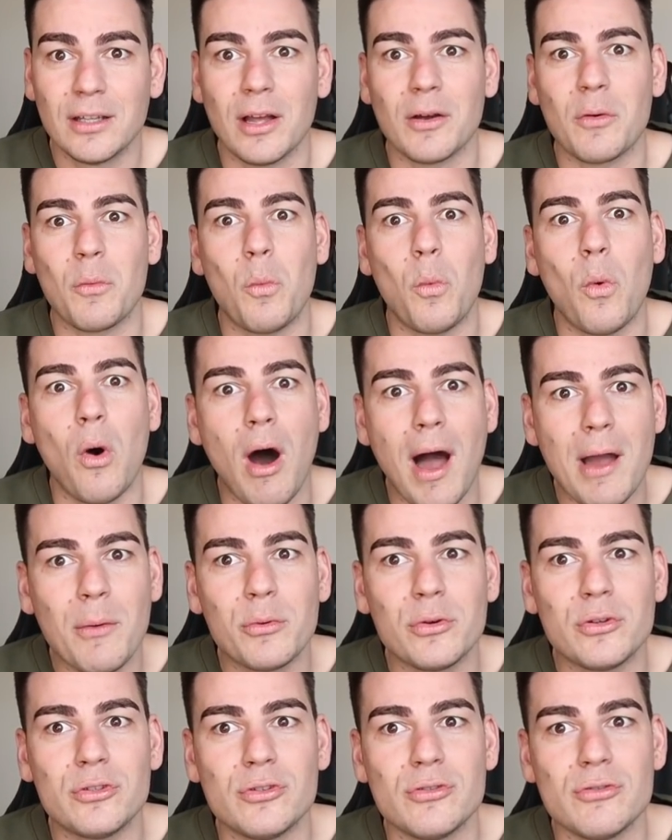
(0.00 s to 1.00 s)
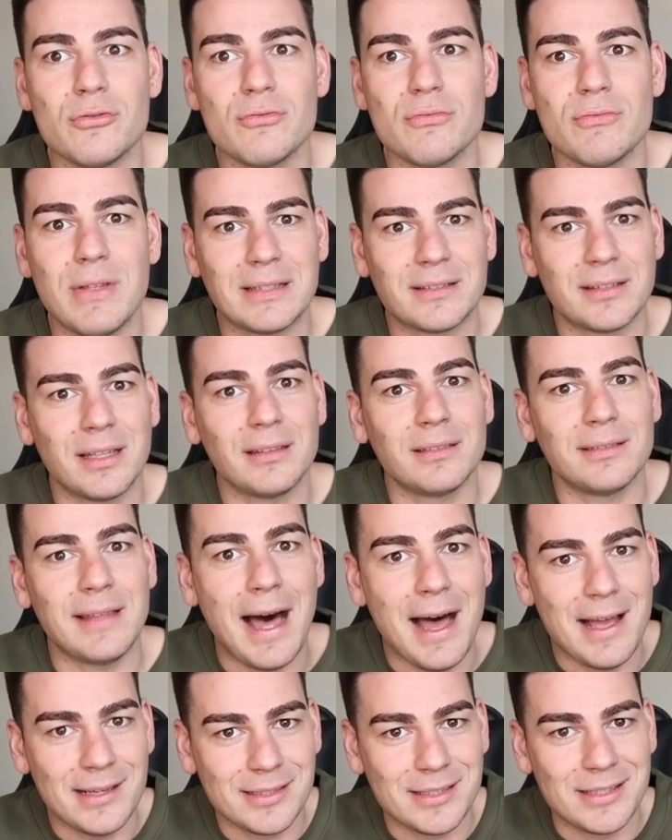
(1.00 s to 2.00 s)
Like, why would you... That's the
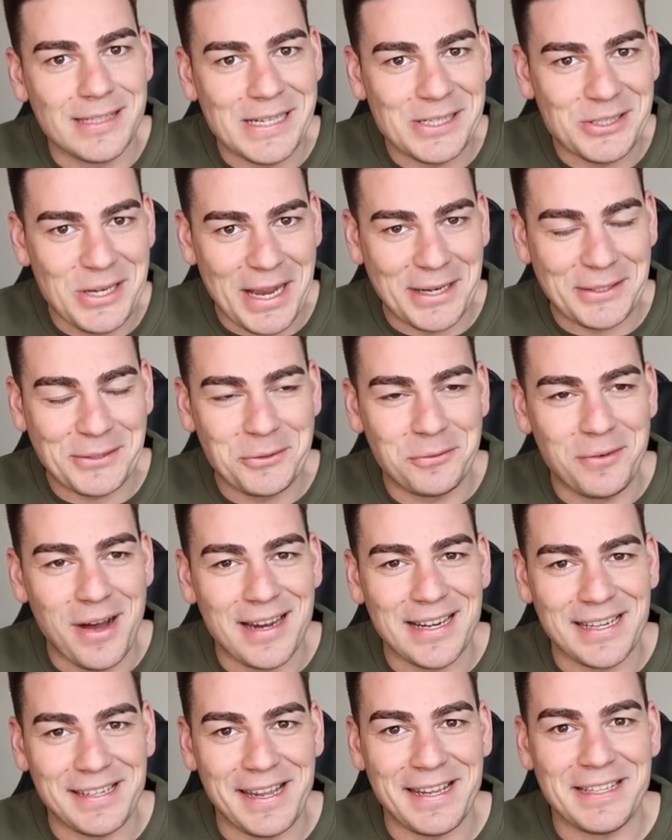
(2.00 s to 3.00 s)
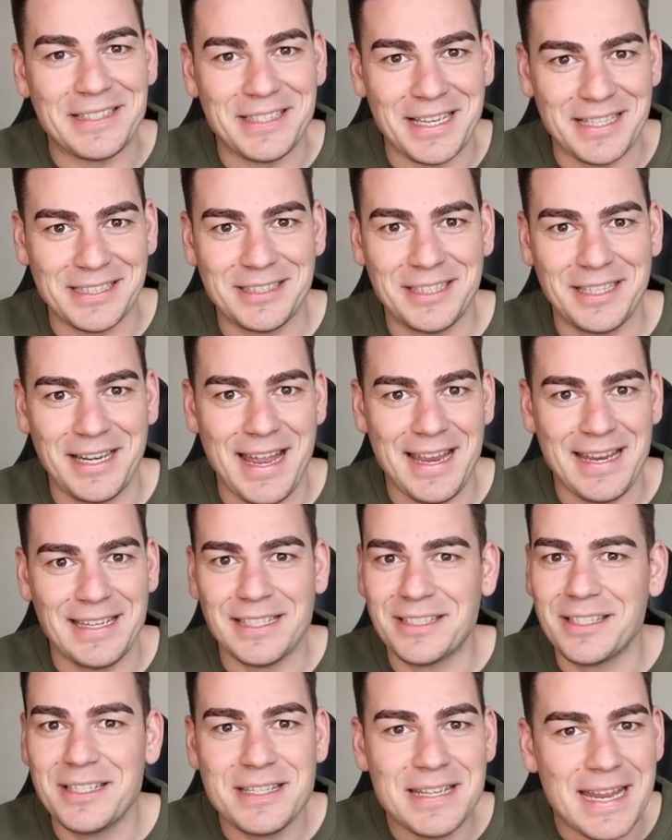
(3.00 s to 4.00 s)
last thing Jack Silvagni needs yesterday. He
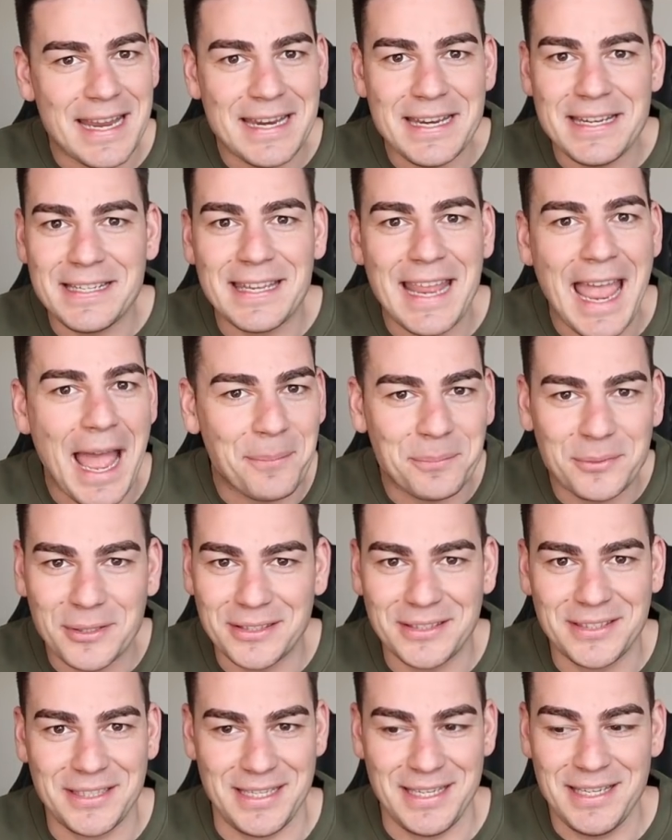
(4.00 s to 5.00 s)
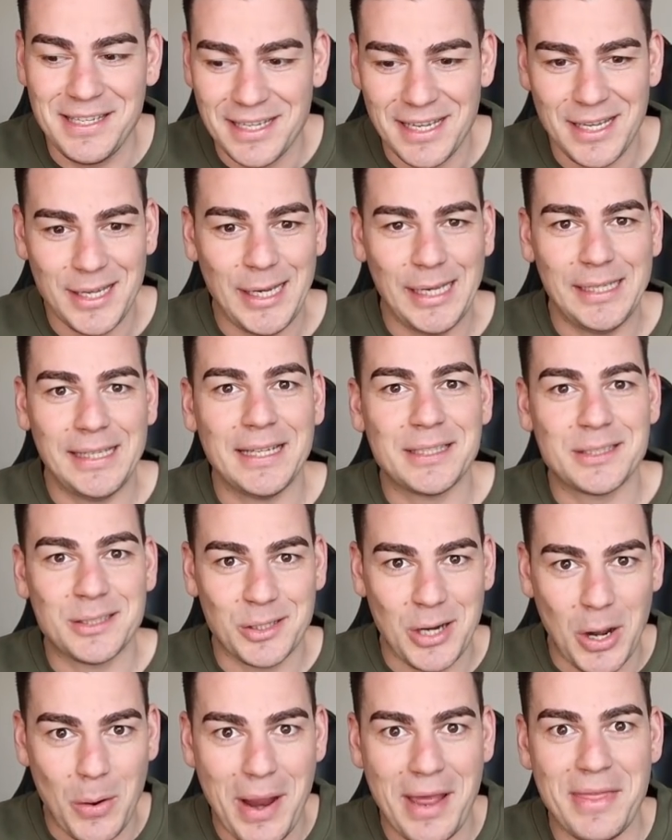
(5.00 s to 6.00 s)
doesn't need captaincy. He needs to
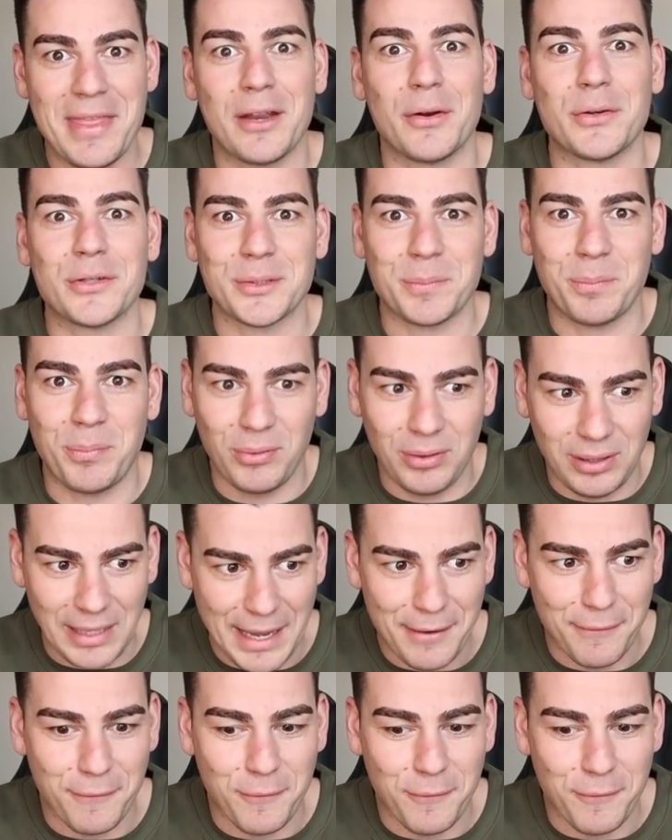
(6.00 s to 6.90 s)
go out there and just play